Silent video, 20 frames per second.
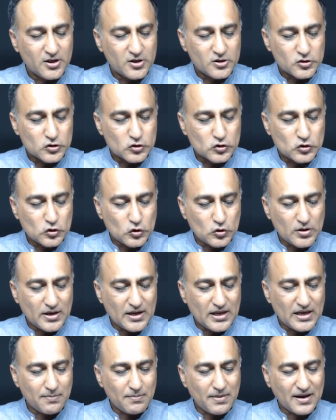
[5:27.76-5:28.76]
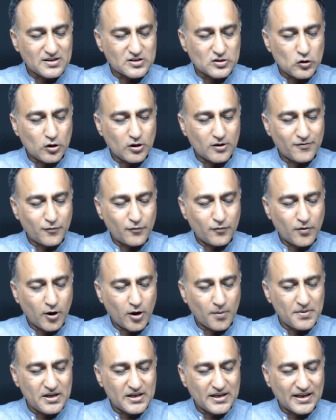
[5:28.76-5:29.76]
So name has got how
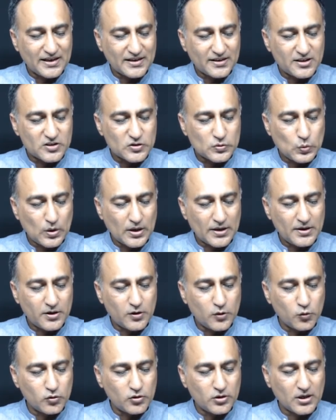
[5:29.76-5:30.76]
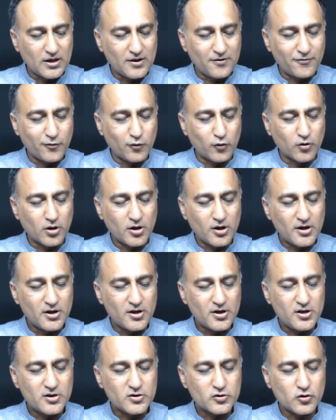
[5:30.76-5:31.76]
many characters? 1, 2, 3, 4.
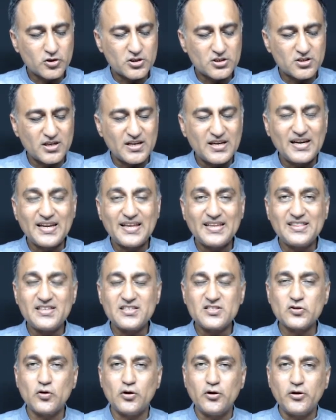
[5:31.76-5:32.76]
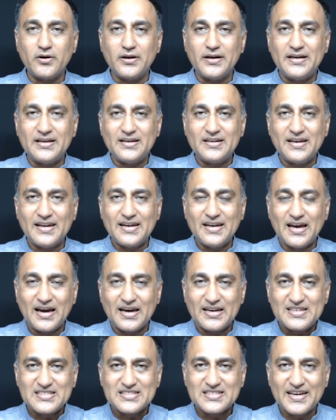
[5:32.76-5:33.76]
So string length is going to return an
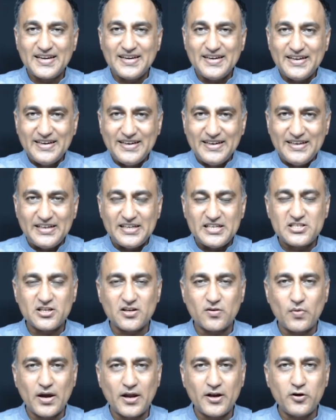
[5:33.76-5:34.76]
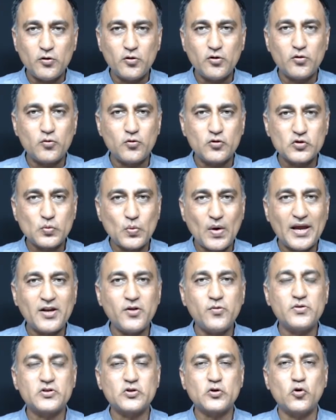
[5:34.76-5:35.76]
unsigned integer value whose value
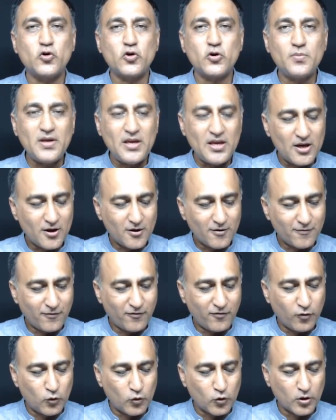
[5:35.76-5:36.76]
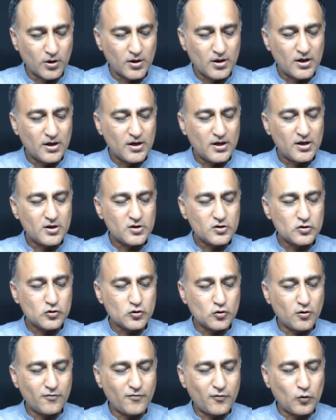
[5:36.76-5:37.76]
is going to be 4.
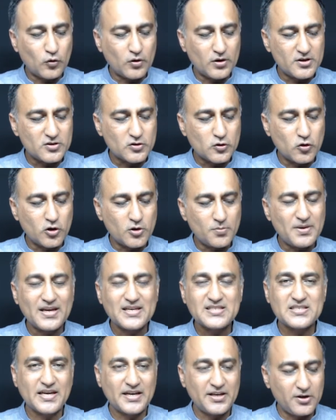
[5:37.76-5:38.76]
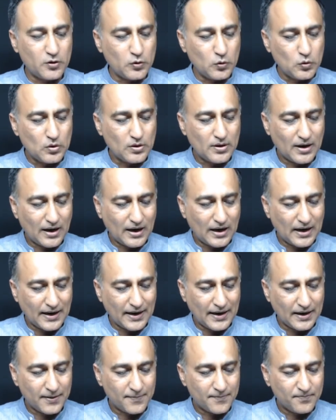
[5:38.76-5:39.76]
So 4 is going to be assigned to
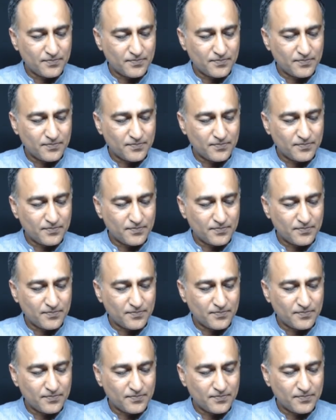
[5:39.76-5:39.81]
i.